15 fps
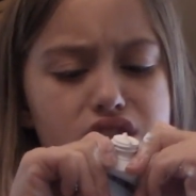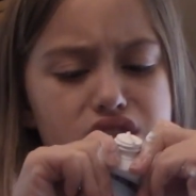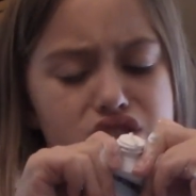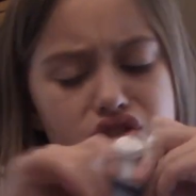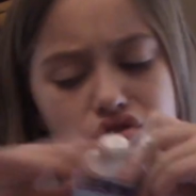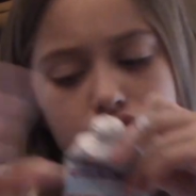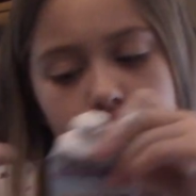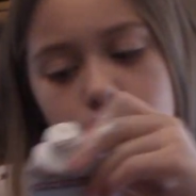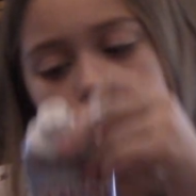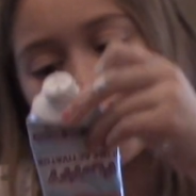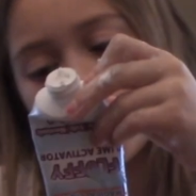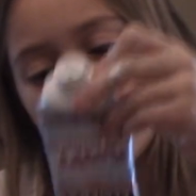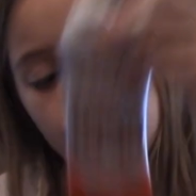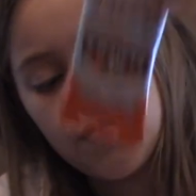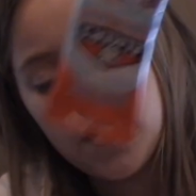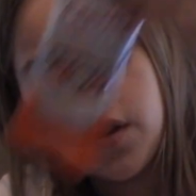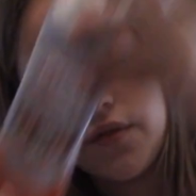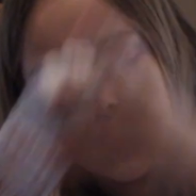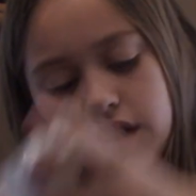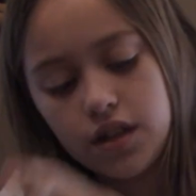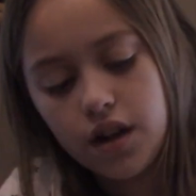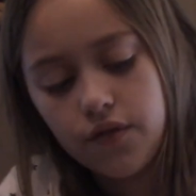No
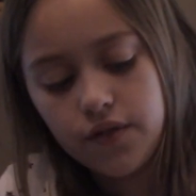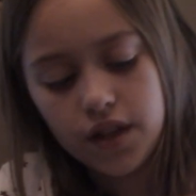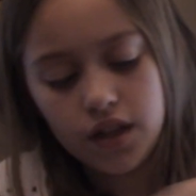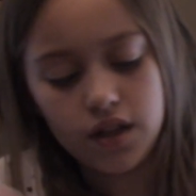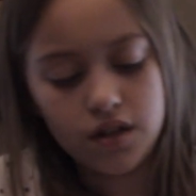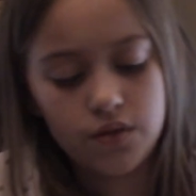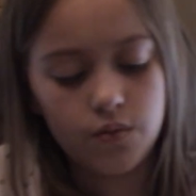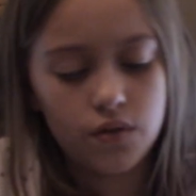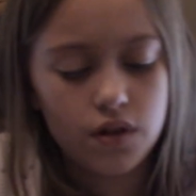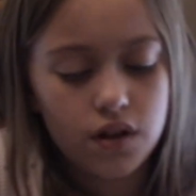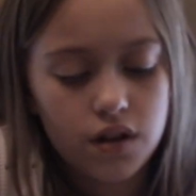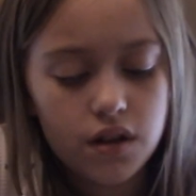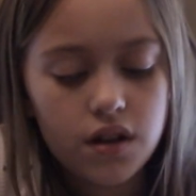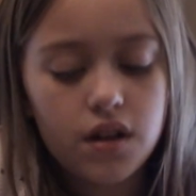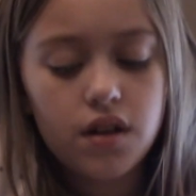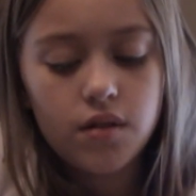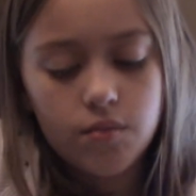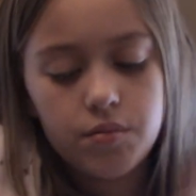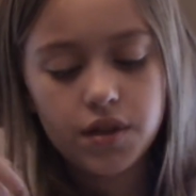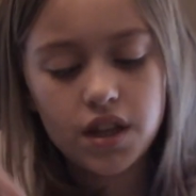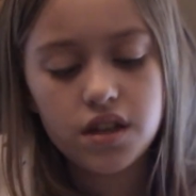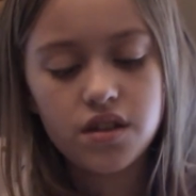fluffy stuff in this one.
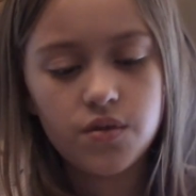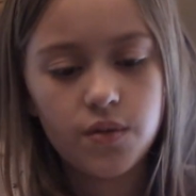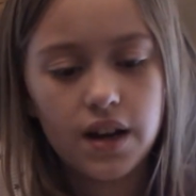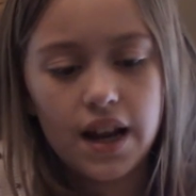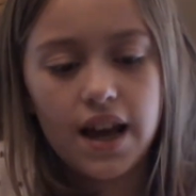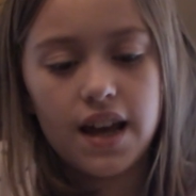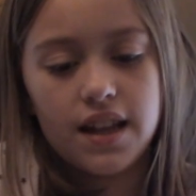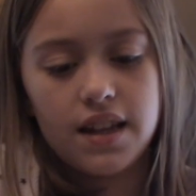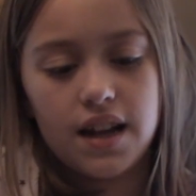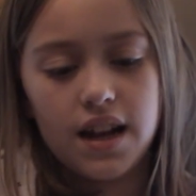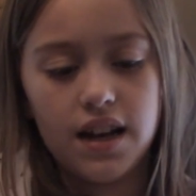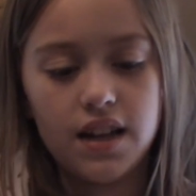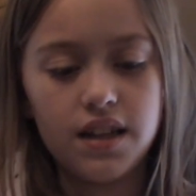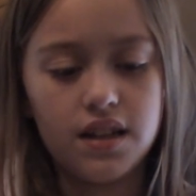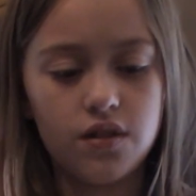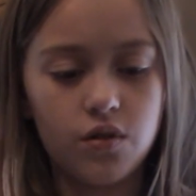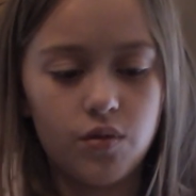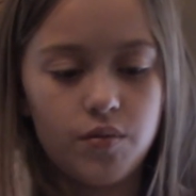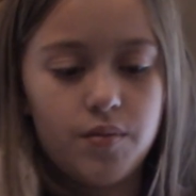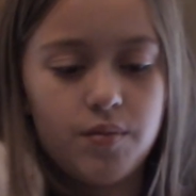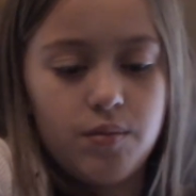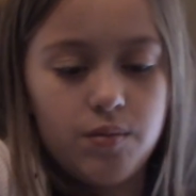This one had a
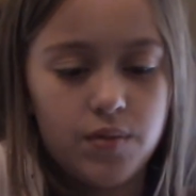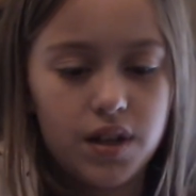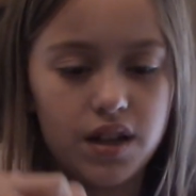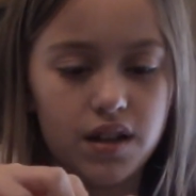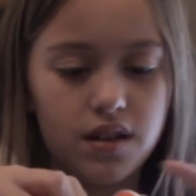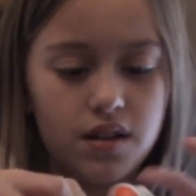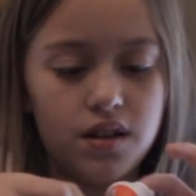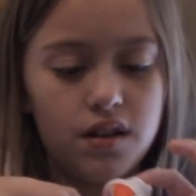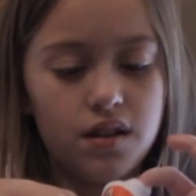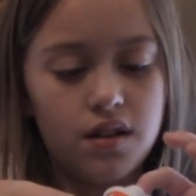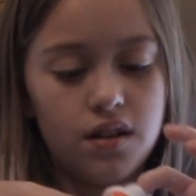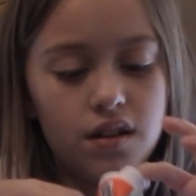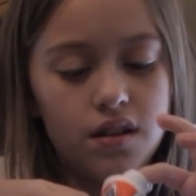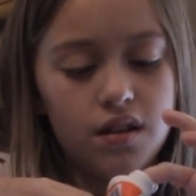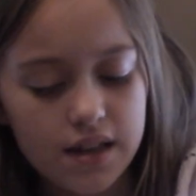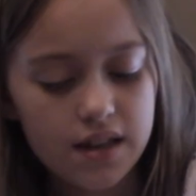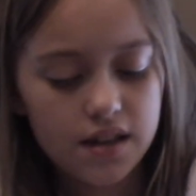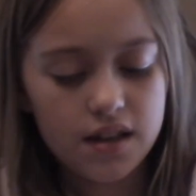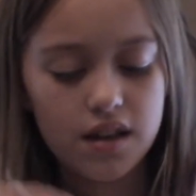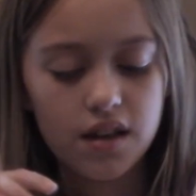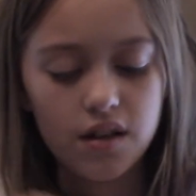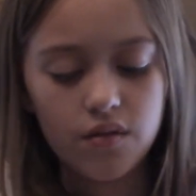little bit.
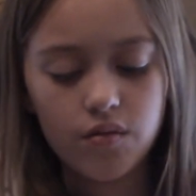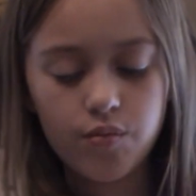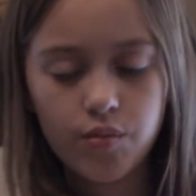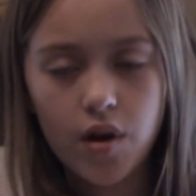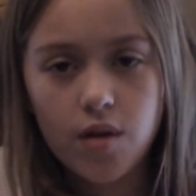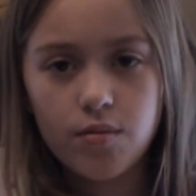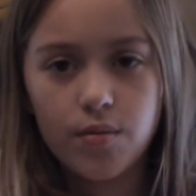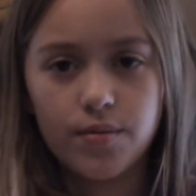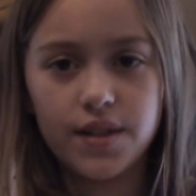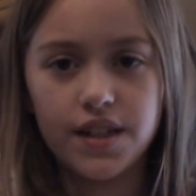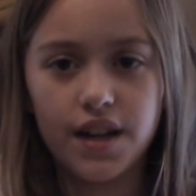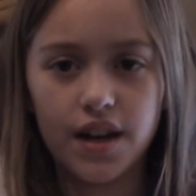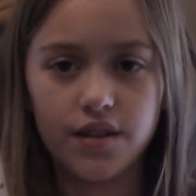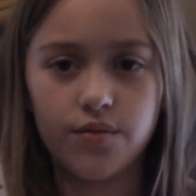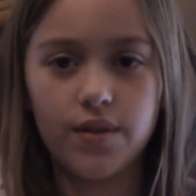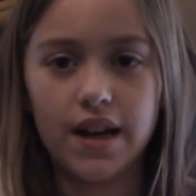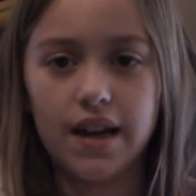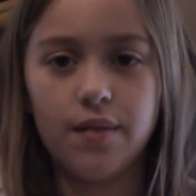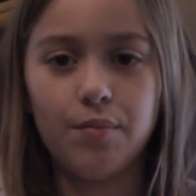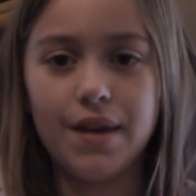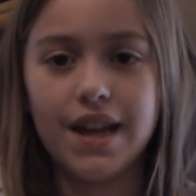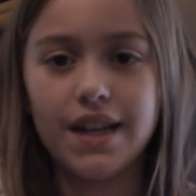Would probably not
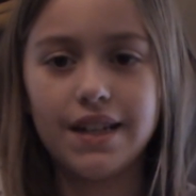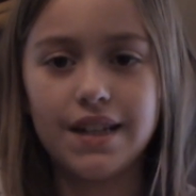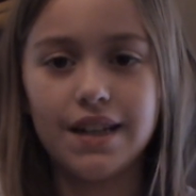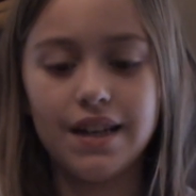recommend.